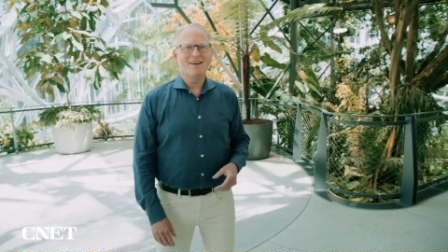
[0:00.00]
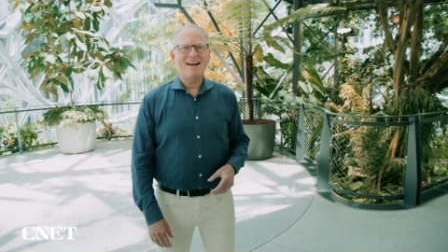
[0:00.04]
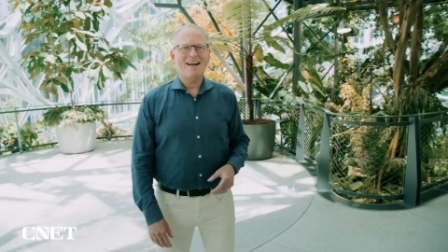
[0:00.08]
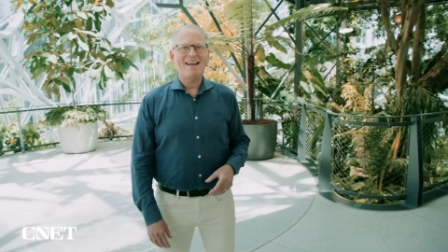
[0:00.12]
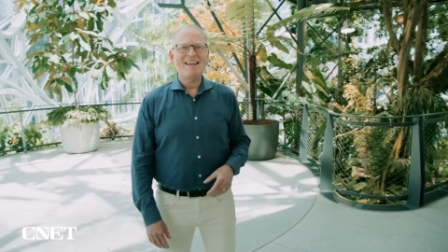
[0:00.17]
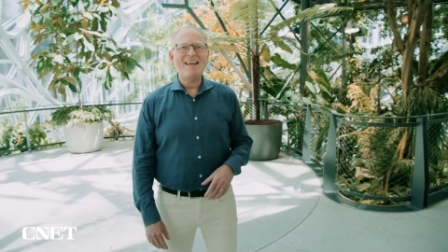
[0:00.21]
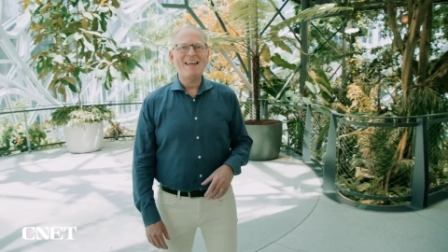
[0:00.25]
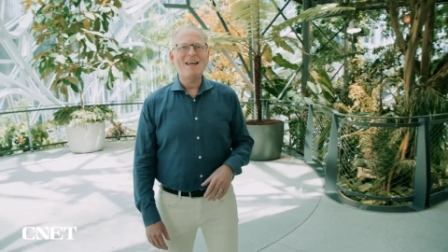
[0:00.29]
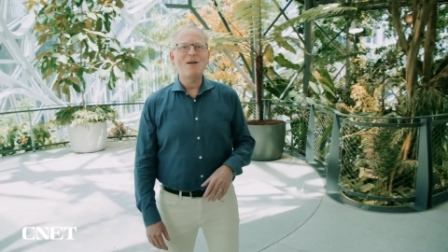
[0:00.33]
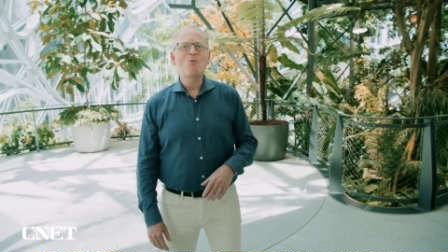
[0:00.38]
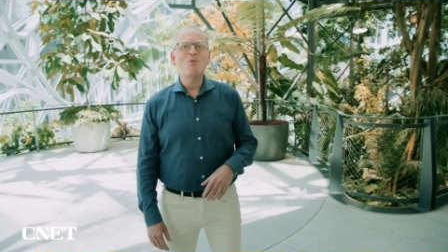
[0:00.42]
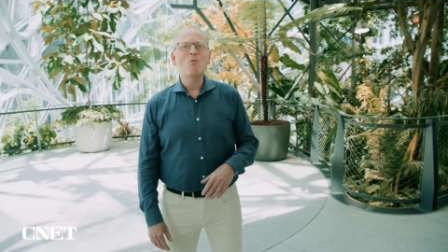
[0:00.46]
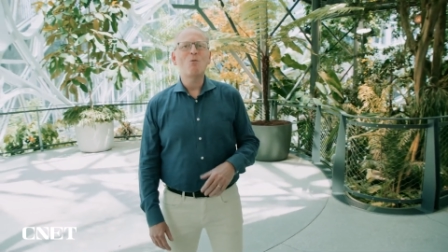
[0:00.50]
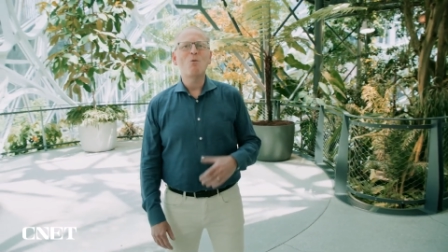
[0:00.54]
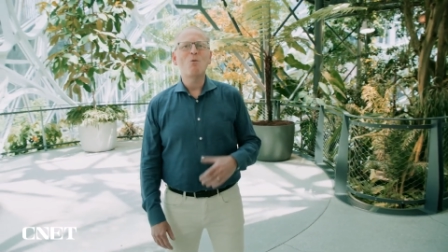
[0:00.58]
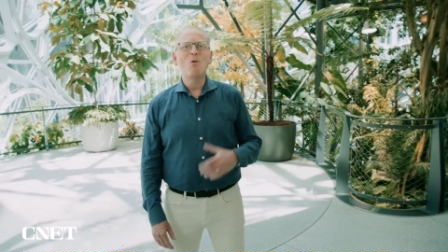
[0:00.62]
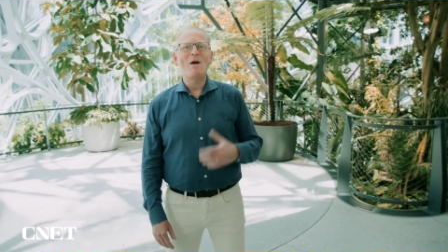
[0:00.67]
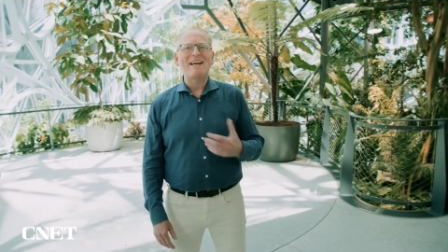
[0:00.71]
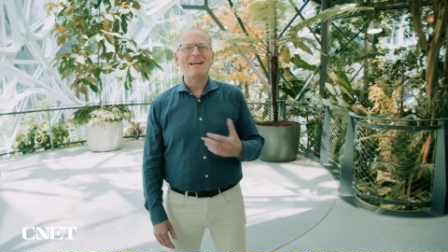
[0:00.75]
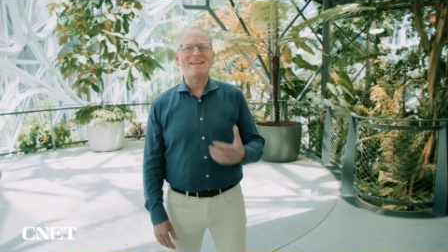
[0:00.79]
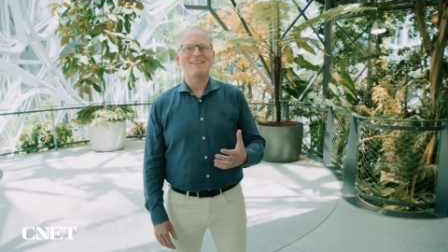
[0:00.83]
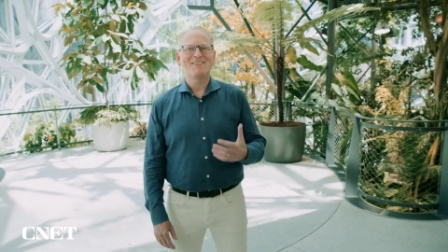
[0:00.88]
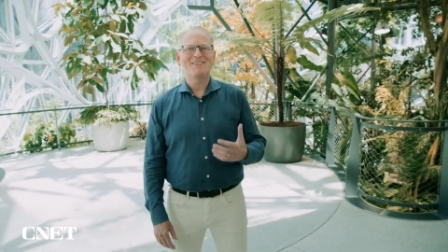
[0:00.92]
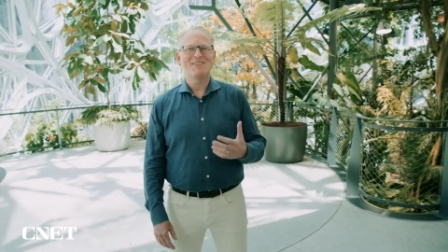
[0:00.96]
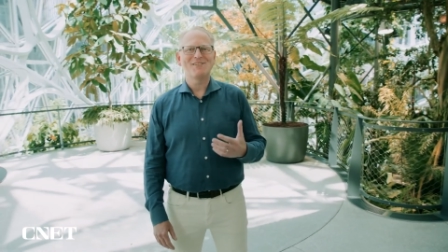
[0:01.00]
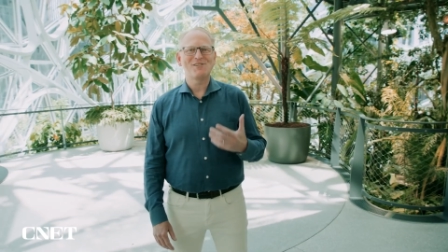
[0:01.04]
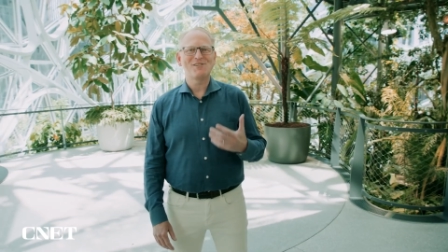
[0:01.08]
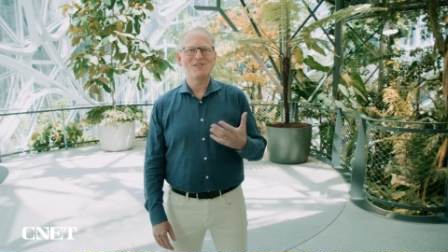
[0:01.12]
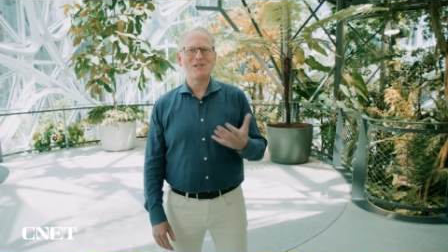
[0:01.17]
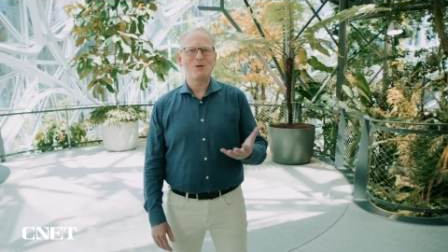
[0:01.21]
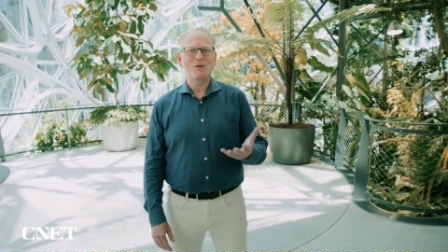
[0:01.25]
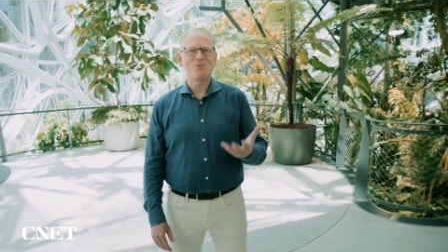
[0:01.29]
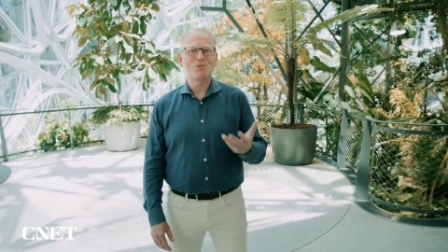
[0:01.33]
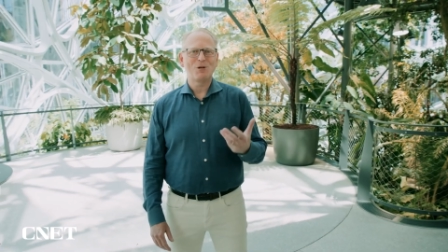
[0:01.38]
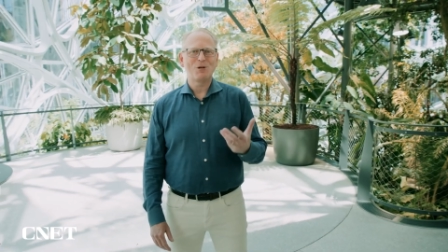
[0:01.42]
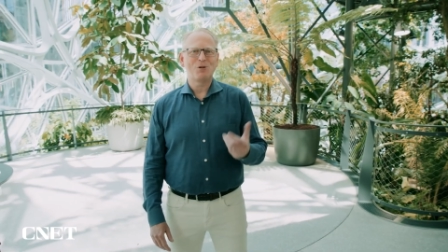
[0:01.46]
I can't wait to
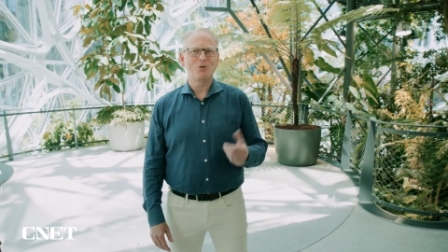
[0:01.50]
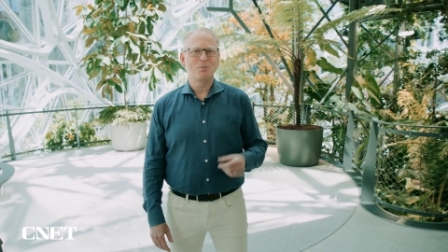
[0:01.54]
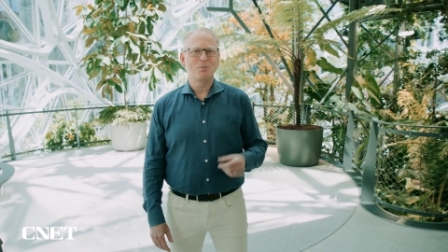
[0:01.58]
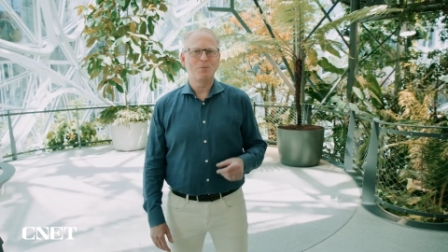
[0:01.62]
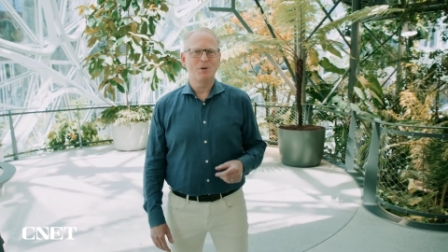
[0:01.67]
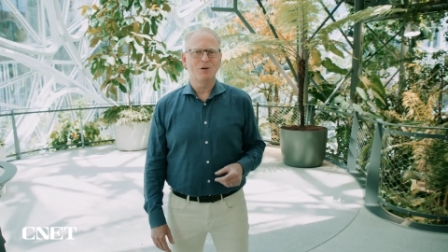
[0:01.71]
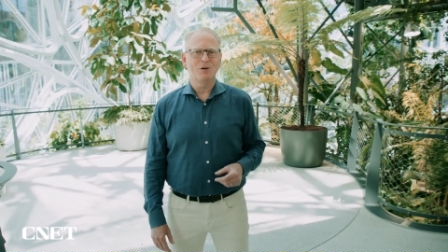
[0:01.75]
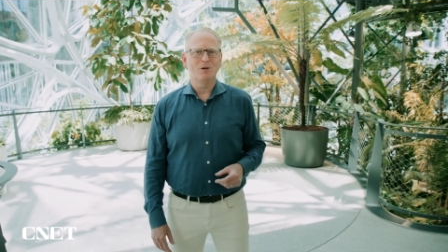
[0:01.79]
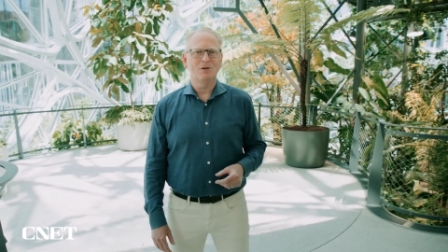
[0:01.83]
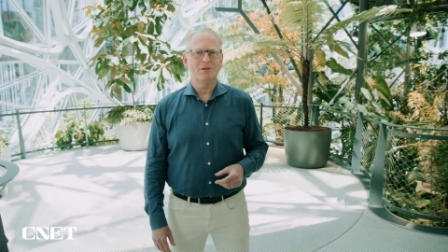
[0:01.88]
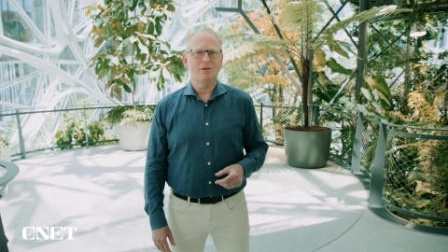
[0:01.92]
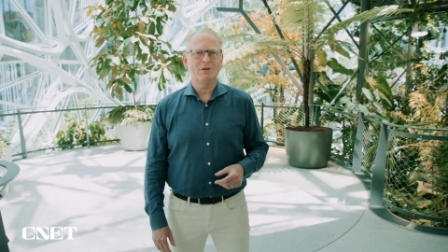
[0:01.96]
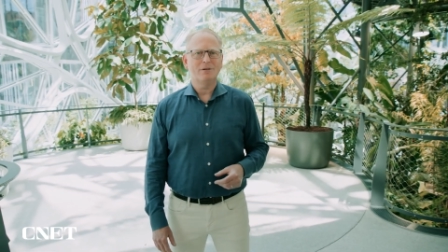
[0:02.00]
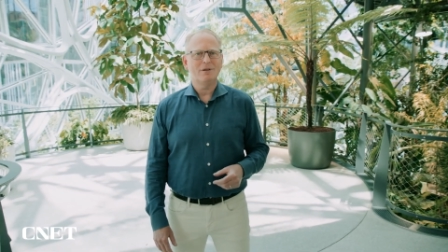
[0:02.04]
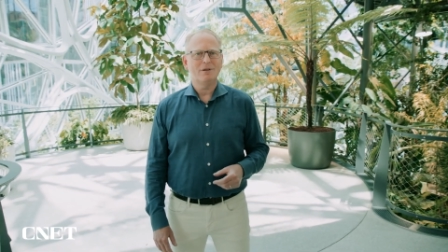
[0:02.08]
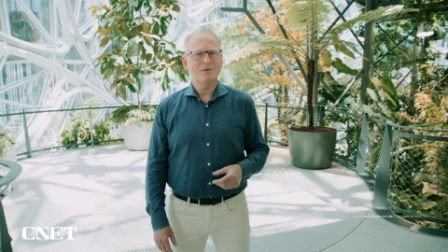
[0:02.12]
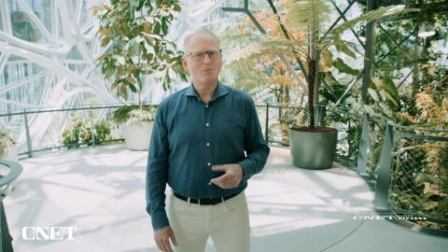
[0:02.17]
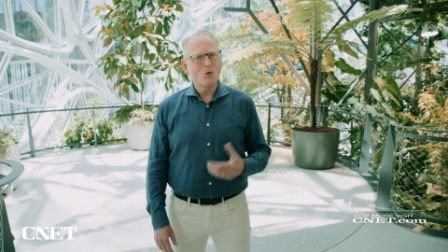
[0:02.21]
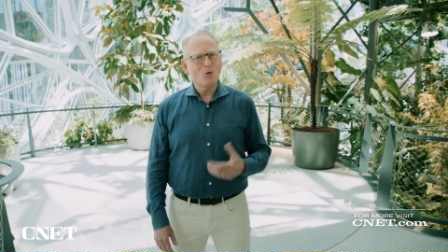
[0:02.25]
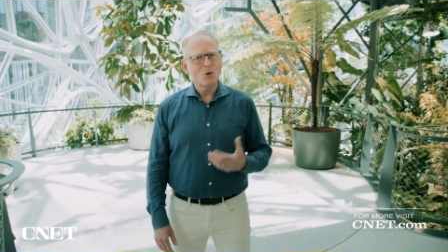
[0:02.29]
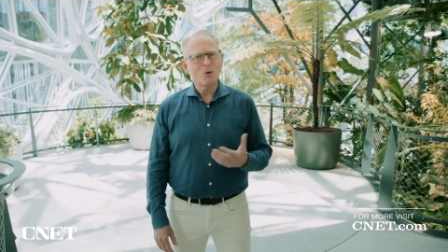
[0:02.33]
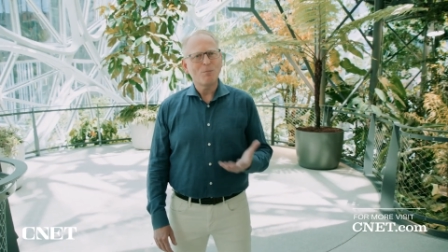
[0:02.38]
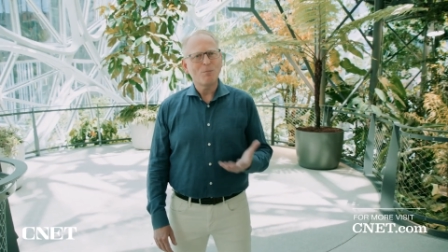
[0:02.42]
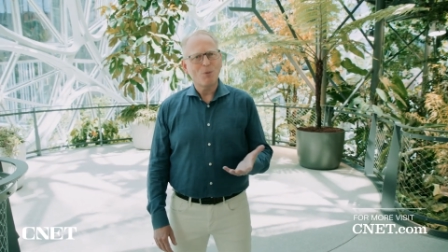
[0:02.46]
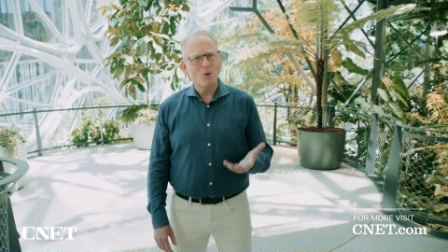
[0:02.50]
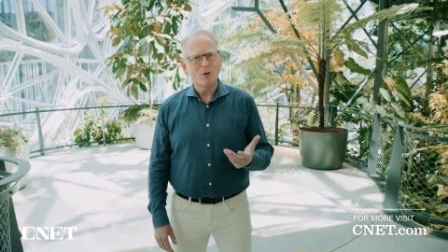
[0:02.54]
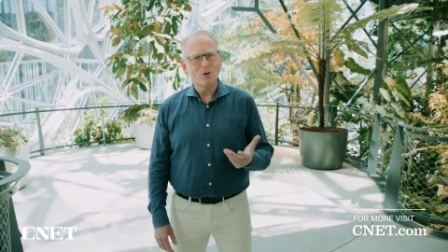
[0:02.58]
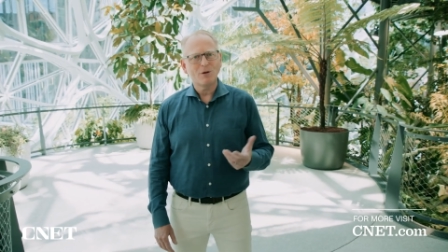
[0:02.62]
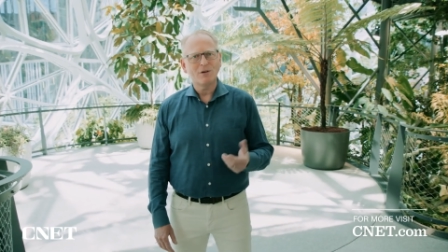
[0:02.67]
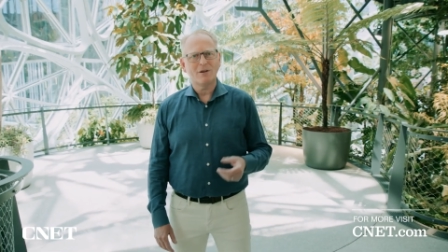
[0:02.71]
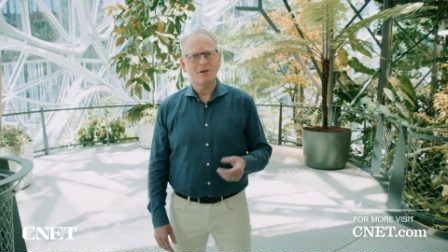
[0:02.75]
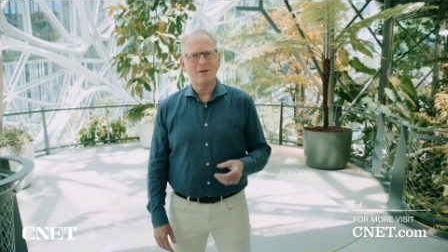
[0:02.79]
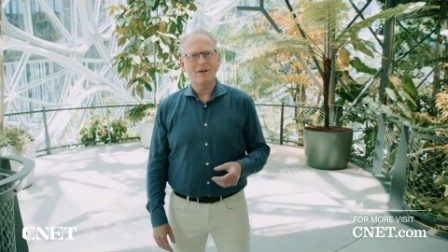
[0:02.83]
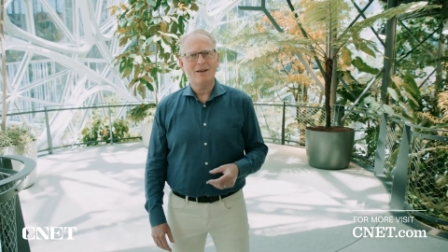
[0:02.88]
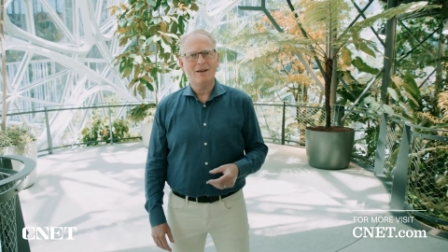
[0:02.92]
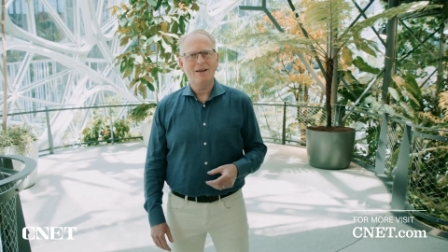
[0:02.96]
see what you build, and more
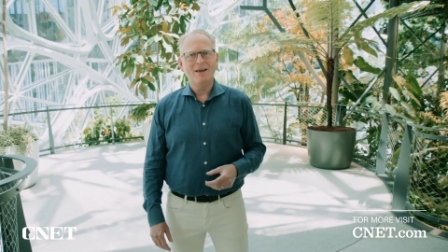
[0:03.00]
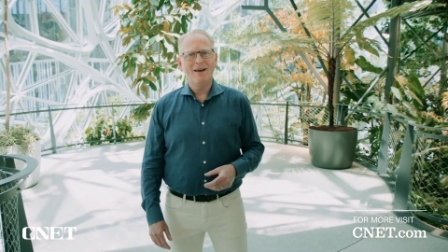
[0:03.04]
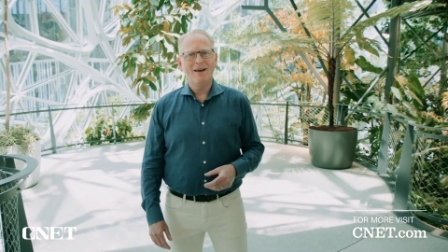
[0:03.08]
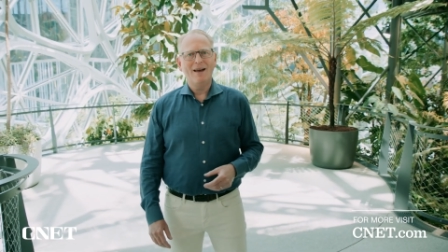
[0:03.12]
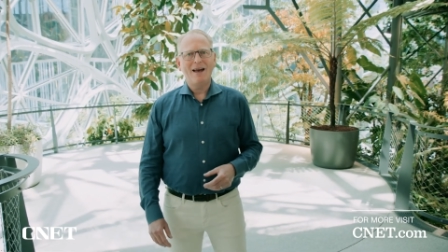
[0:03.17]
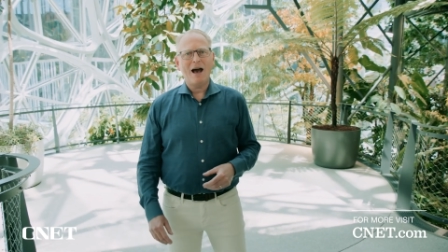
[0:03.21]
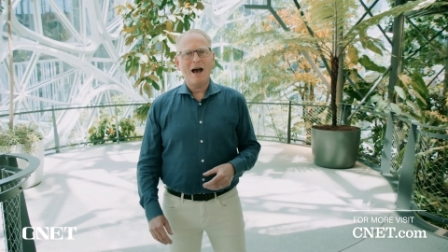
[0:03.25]
importantly,